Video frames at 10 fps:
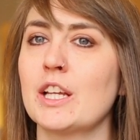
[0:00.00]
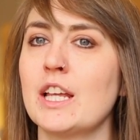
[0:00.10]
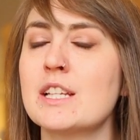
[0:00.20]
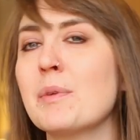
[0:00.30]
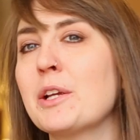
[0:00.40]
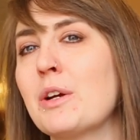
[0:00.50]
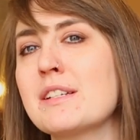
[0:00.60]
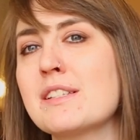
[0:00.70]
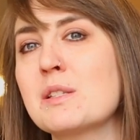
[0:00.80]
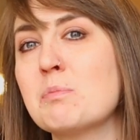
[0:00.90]
is my
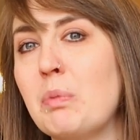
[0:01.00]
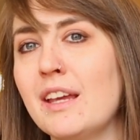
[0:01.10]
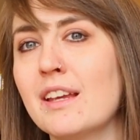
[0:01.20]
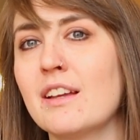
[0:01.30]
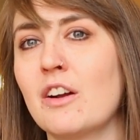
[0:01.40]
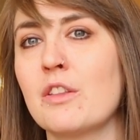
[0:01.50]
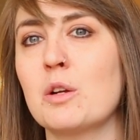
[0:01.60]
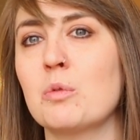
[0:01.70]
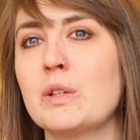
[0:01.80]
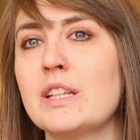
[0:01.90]
crisis big? Are
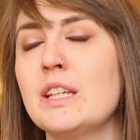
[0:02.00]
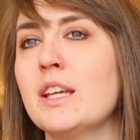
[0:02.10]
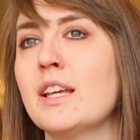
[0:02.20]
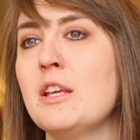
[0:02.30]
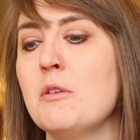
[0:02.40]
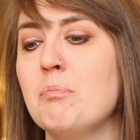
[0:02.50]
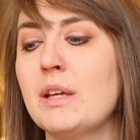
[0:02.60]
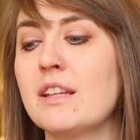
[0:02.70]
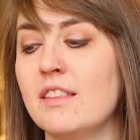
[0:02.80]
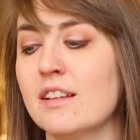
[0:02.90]
there really
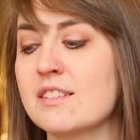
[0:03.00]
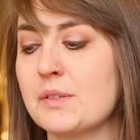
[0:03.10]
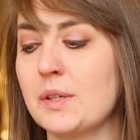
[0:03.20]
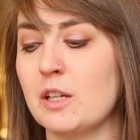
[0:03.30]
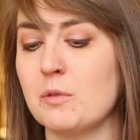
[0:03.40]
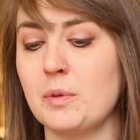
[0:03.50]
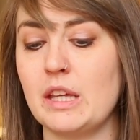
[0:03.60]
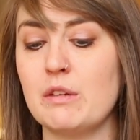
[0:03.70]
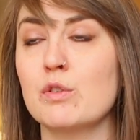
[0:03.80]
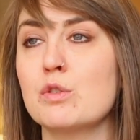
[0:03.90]
big things going on in my
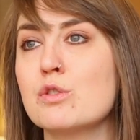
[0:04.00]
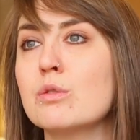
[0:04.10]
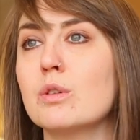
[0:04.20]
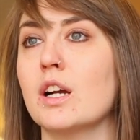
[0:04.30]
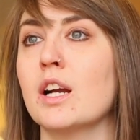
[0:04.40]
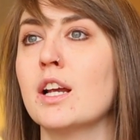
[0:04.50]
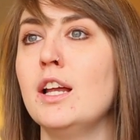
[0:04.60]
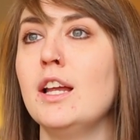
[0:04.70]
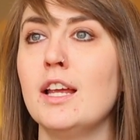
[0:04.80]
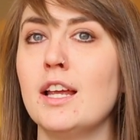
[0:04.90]
life? Sure.
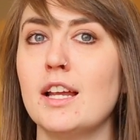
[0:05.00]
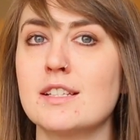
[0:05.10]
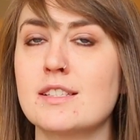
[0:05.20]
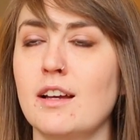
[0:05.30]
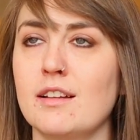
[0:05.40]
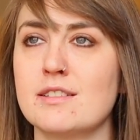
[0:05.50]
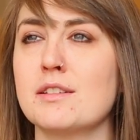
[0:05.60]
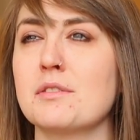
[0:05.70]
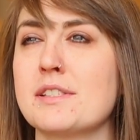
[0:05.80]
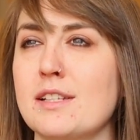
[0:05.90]
Is God
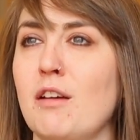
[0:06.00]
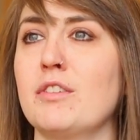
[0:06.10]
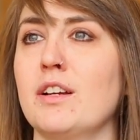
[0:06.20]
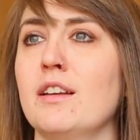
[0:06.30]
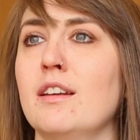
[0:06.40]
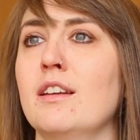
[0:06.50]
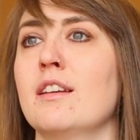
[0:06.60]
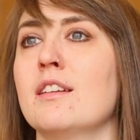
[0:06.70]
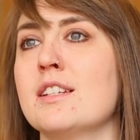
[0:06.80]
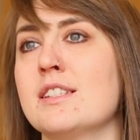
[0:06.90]
still sovereign?
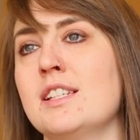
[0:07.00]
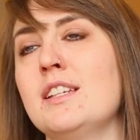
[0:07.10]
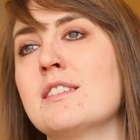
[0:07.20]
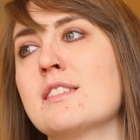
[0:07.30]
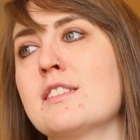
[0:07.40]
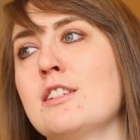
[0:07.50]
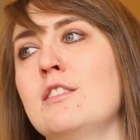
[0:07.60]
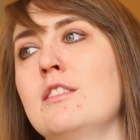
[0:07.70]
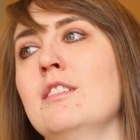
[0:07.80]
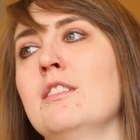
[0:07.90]
Does he
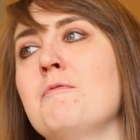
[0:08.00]
still